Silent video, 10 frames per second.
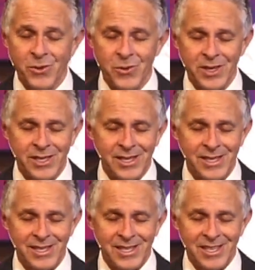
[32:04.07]
would
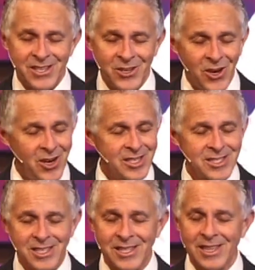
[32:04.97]
cause
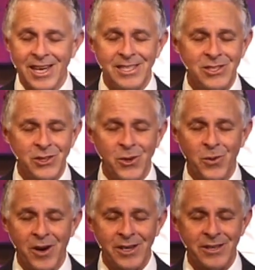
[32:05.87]
the light to go
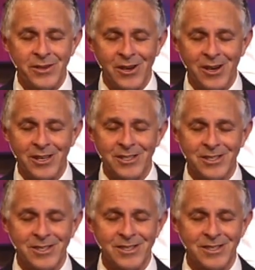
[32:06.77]
on in their hearts.